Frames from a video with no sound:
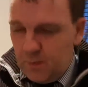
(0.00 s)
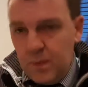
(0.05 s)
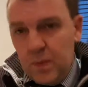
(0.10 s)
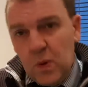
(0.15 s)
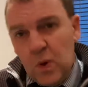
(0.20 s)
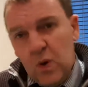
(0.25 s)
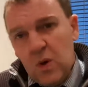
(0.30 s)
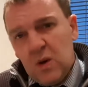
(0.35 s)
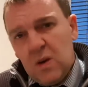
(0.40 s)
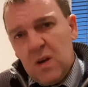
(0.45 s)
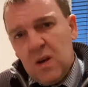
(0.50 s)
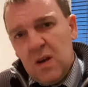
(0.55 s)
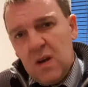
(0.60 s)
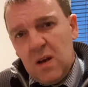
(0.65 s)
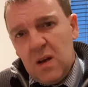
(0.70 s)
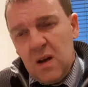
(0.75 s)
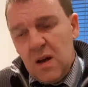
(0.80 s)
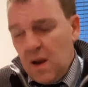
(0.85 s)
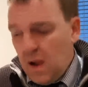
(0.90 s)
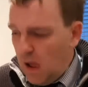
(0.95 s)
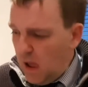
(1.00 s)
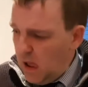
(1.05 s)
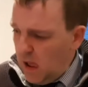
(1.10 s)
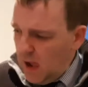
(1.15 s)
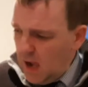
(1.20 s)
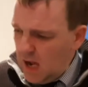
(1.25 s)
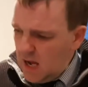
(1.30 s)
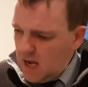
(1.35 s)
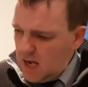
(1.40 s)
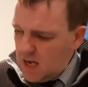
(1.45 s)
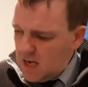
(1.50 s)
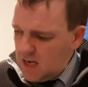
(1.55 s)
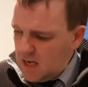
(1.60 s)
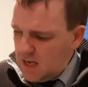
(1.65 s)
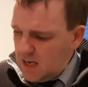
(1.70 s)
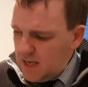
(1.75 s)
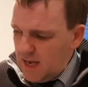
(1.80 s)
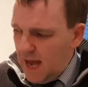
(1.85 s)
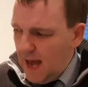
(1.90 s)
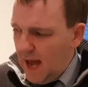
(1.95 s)
But,
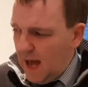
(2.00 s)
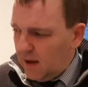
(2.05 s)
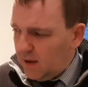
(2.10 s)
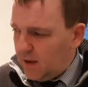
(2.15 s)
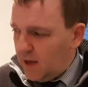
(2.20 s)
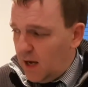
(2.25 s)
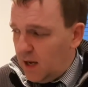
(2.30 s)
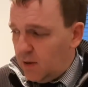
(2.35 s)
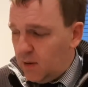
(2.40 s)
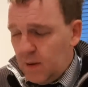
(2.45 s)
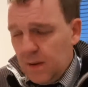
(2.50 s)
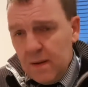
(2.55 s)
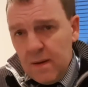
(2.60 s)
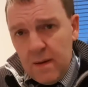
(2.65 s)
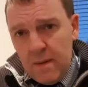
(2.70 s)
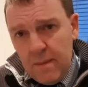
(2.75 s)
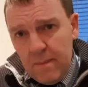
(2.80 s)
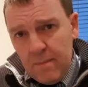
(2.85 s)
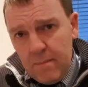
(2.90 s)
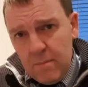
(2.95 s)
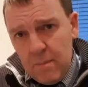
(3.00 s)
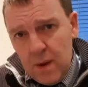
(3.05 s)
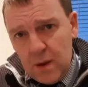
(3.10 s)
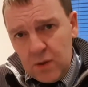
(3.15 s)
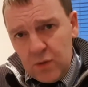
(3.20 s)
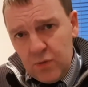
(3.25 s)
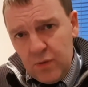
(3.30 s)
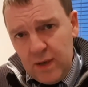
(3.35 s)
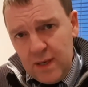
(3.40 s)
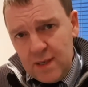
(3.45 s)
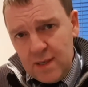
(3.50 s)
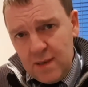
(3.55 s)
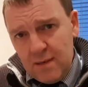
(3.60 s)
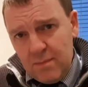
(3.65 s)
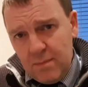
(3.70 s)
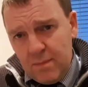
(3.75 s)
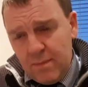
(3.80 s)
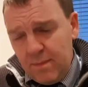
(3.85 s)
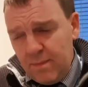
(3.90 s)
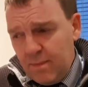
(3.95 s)
yeah, I'll go most
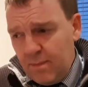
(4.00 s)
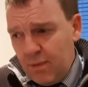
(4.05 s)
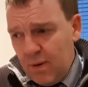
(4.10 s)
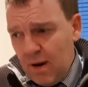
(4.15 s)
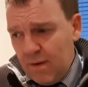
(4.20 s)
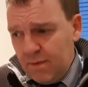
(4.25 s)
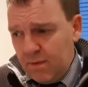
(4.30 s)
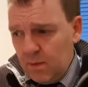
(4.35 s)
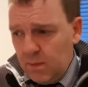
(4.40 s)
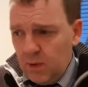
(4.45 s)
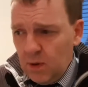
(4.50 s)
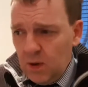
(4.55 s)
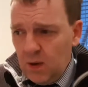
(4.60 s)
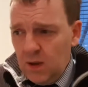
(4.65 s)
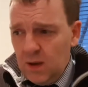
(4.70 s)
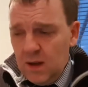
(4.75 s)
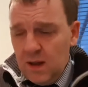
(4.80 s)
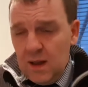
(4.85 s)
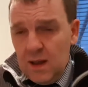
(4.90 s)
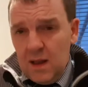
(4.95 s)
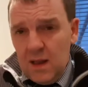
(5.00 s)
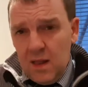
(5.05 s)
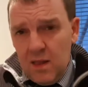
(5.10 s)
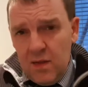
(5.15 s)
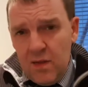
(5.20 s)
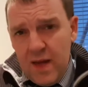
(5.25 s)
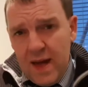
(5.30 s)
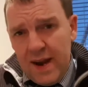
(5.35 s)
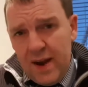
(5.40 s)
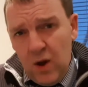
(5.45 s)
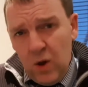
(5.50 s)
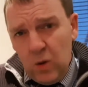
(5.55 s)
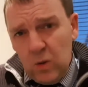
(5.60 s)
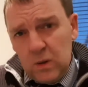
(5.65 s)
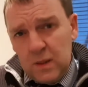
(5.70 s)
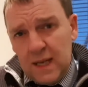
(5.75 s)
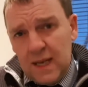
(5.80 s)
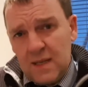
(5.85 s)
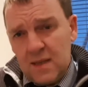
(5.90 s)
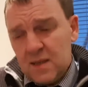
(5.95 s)
recent, preferable, then
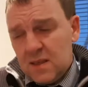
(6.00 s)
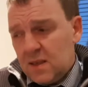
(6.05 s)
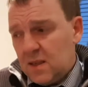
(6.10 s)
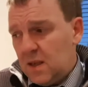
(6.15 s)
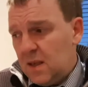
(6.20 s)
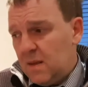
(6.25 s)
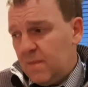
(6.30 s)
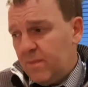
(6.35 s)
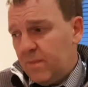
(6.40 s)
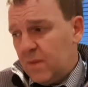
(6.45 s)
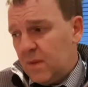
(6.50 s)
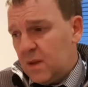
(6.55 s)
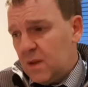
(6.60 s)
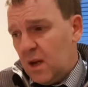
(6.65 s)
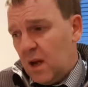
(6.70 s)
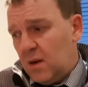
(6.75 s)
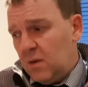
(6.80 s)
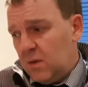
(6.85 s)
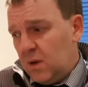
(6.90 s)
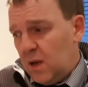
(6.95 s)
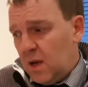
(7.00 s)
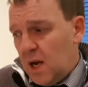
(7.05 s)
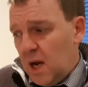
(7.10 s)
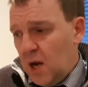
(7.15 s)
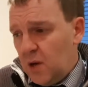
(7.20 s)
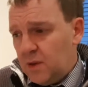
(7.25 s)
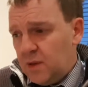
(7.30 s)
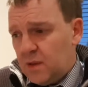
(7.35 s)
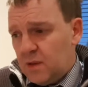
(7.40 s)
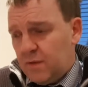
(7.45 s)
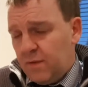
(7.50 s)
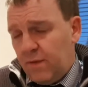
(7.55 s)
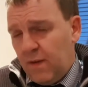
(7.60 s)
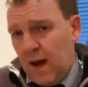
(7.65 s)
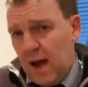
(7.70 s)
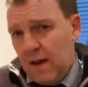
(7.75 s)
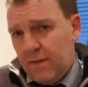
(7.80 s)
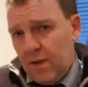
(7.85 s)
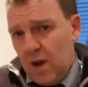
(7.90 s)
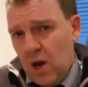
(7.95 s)
oldest. So, Odinson
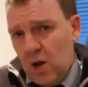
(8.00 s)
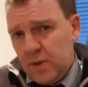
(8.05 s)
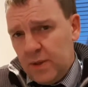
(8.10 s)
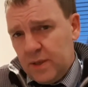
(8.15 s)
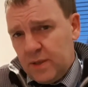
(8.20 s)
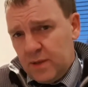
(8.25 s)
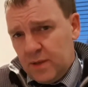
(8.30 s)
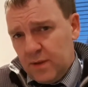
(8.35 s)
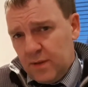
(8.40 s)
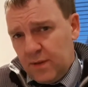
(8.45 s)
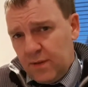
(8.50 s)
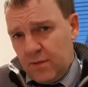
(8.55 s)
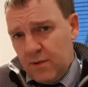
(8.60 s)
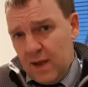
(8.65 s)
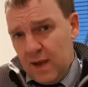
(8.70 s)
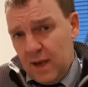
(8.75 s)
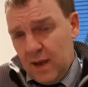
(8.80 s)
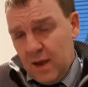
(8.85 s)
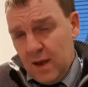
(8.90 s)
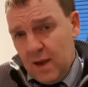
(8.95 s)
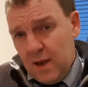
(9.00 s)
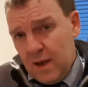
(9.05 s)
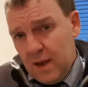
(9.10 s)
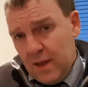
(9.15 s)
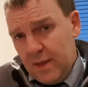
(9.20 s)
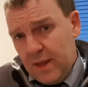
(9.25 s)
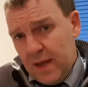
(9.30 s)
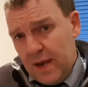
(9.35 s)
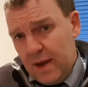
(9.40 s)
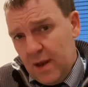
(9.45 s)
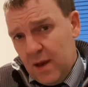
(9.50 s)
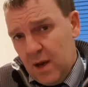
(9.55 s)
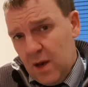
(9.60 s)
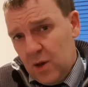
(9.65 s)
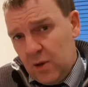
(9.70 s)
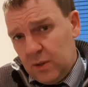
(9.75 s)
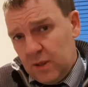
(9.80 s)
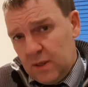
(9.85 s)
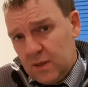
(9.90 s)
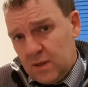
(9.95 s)
5, Odinson 3, and then
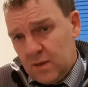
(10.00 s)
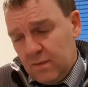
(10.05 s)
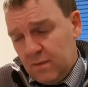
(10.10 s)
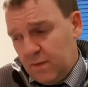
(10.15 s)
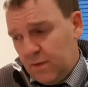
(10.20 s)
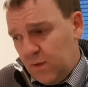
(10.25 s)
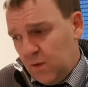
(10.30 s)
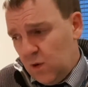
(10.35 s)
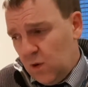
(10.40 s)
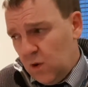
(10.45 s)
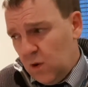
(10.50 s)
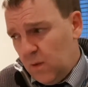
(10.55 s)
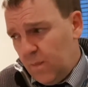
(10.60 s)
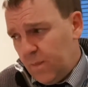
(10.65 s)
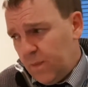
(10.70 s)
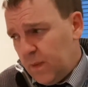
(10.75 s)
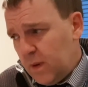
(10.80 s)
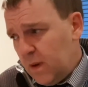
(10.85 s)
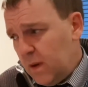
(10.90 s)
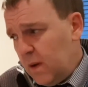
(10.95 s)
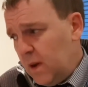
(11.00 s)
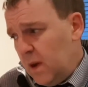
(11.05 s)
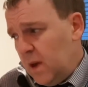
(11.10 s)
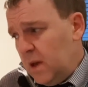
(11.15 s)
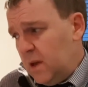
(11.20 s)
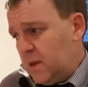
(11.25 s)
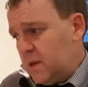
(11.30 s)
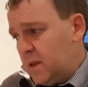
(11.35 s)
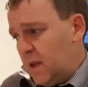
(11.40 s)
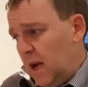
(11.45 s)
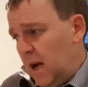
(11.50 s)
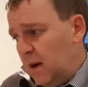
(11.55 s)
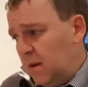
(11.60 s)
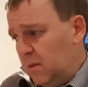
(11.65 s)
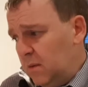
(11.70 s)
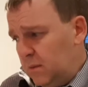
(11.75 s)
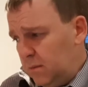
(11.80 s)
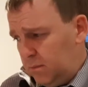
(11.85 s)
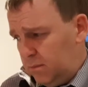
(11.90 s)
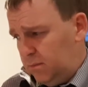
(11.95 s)
Odinson 4.
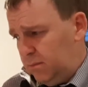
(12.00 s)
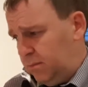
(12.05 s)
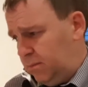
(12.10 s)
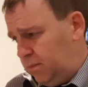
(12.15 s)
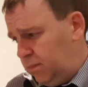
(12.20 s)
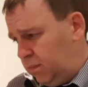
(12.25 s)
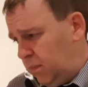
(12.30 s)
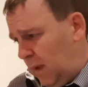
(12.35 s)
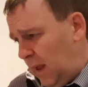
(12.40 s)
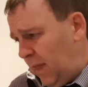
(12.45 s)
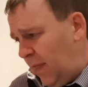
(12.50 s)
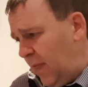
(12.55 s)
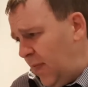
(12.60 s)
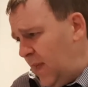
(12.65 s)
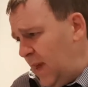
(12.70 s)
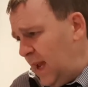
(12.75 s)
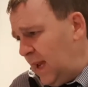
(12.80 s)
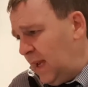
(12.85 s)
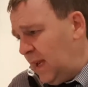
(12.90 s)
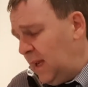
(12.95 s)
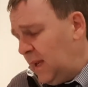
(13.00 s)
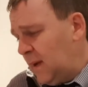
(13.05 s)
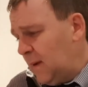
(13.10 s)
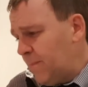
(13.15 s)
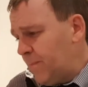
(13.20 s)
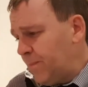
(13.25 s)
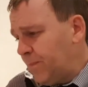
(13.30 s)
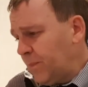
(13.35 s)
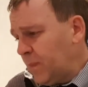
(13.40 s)
So, I think